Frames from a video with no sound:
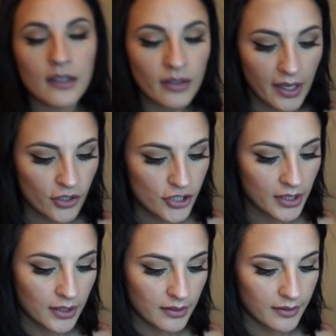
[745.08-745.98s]

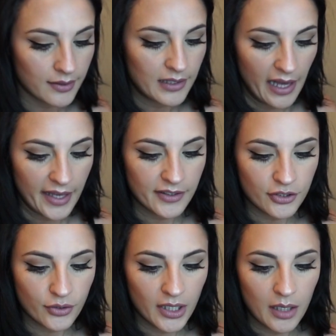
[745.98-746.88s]
collection, and this is the ice
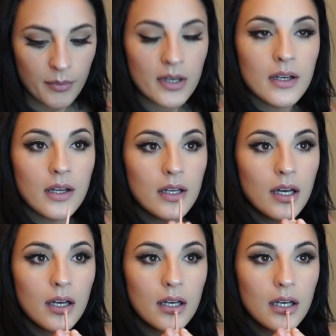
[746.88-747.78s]
cream
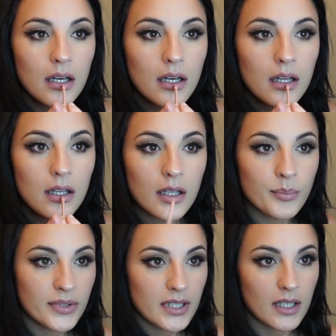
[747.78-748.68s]

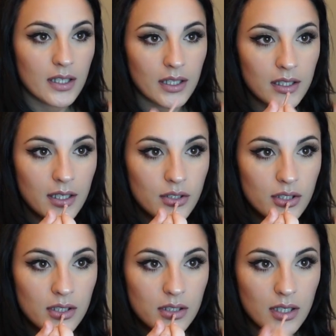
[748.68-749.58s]
lipstick, and I
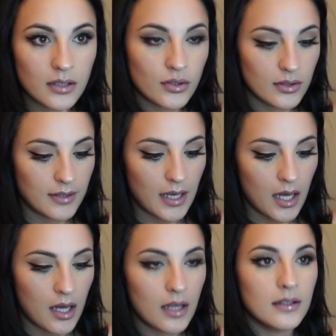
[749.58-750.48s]
just like to
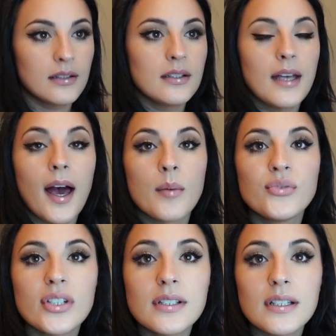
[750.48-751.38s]
dab
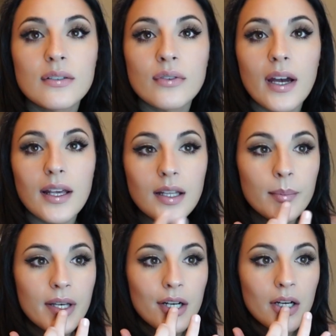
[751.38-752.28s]
just right in the
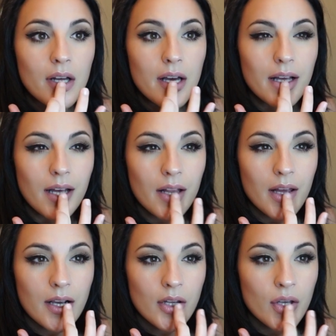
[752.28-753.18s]
middle, and I
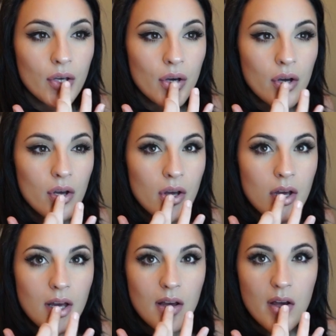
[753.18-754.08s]
like to
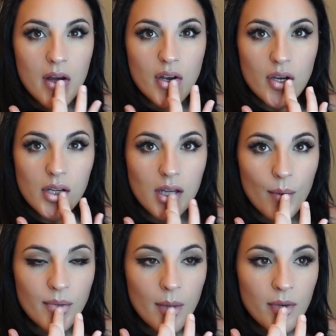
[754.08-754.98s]
just
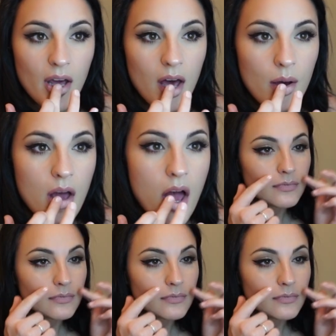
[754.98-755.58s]
tap, tap, tap,